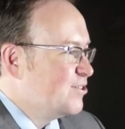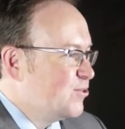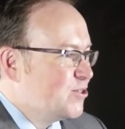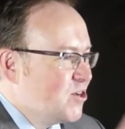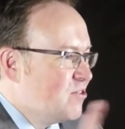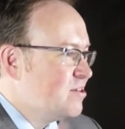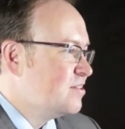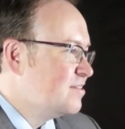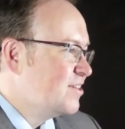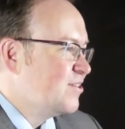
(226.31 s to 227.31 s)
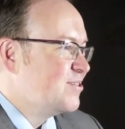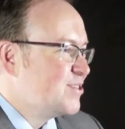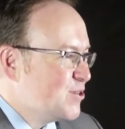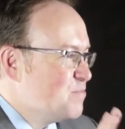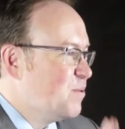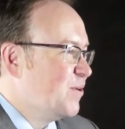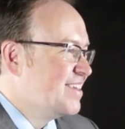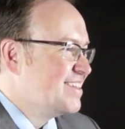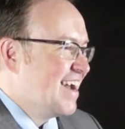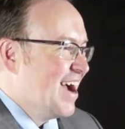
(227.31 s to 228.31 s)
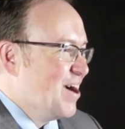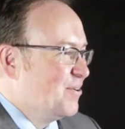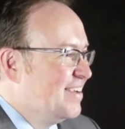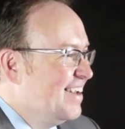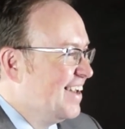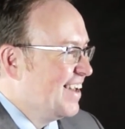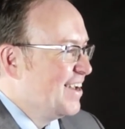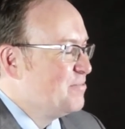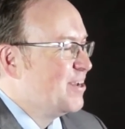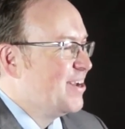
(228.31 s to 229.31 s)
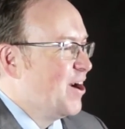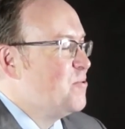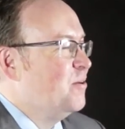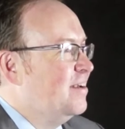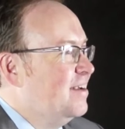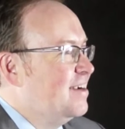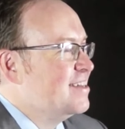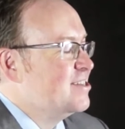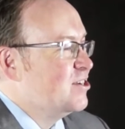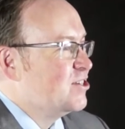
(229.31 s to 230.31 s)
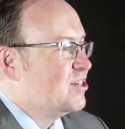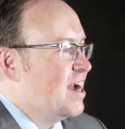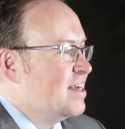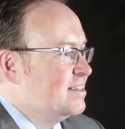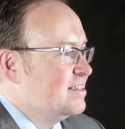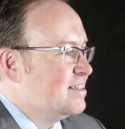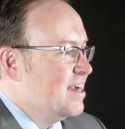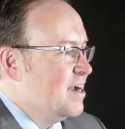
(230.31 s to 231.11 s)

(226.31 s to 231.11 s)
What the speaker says: George Soros. There's a new boy in town. Here we go, and such. And